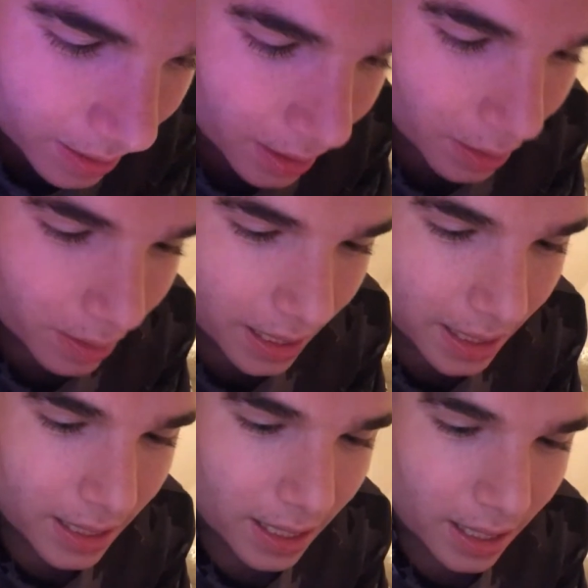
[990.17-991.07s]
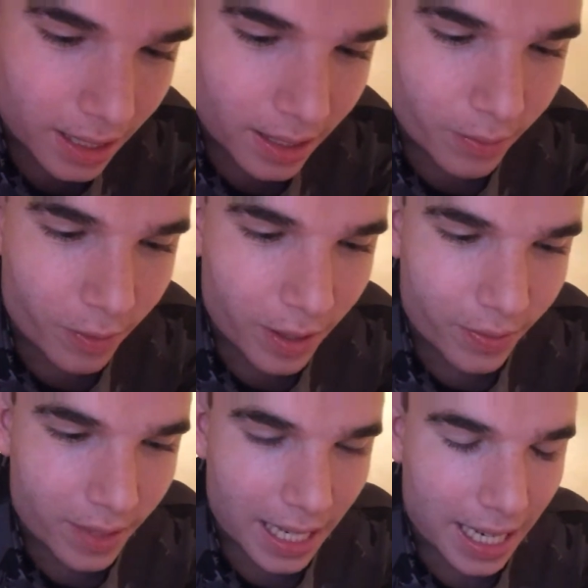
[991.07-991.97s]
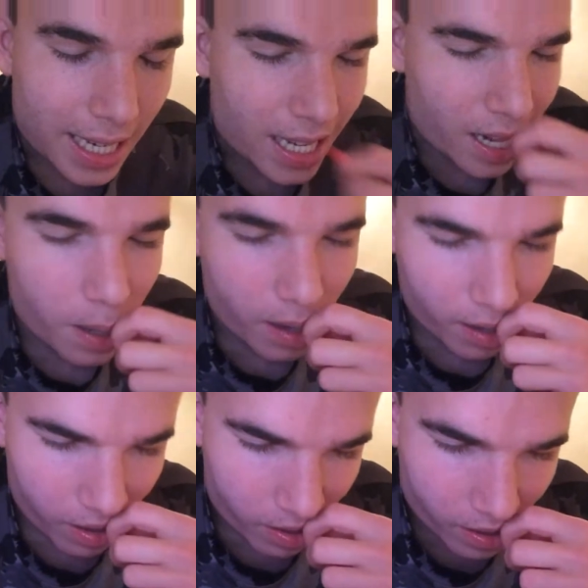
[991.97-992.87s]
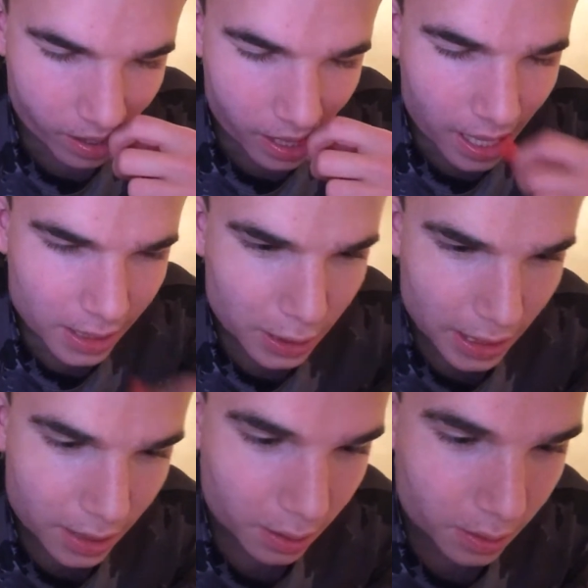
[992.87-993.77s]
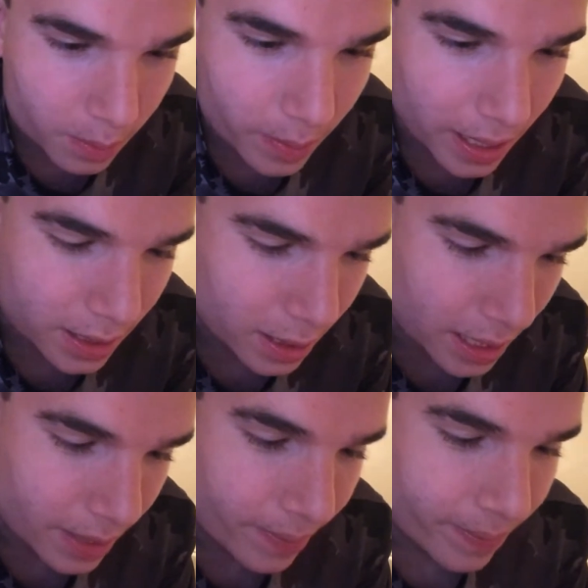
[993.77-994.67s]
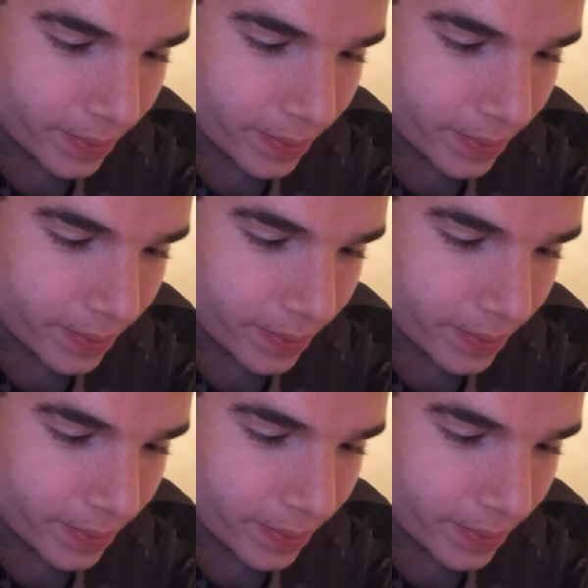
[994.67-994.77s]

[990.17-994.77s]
Loona's 50. She told me she's she. 50.